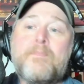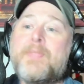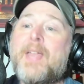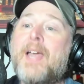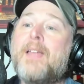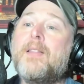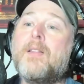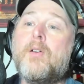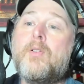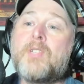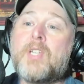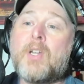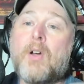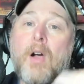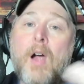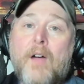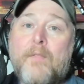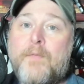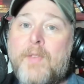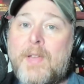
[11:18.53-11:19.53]
they lose
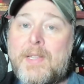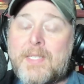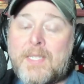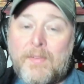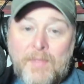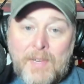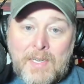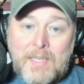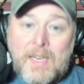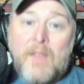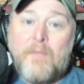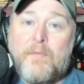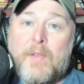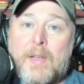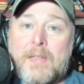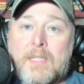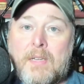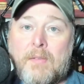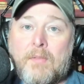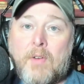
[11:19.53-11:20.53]
their offensive and
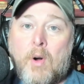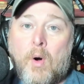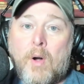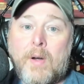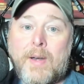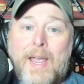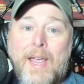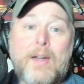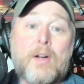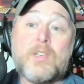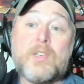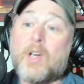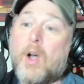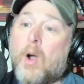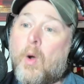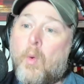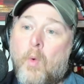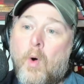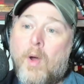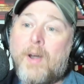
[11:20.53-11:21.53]
defensive coordinators
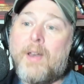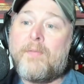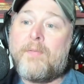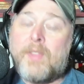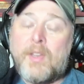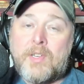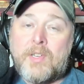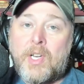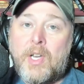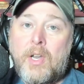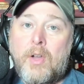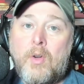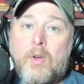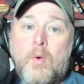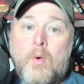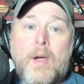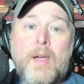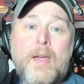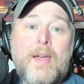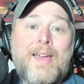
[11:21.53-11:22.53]
or one of the
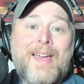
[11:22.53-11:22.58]
two.